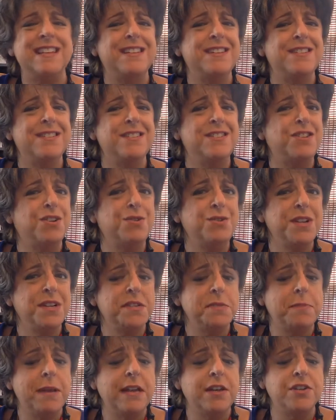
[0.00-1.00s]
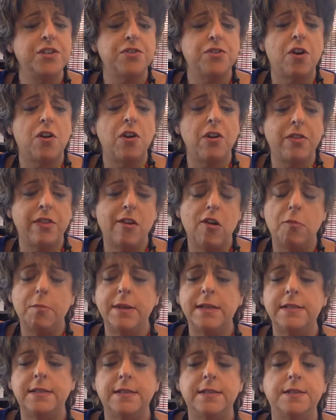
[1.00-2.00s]
and don't expect your art
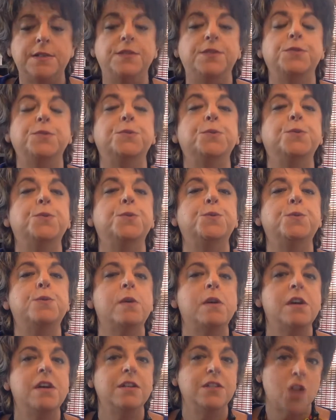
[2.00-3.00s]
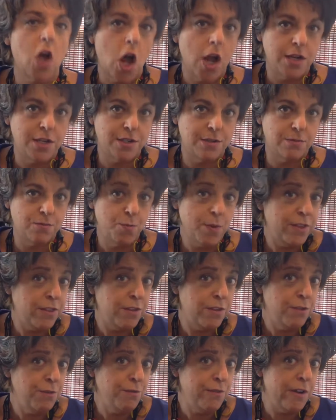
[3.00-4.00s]
therapist to talk
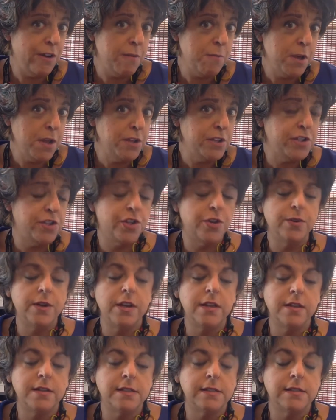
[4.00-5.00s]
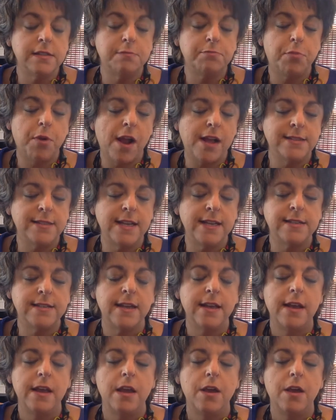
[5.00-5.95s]
with you very much during this process.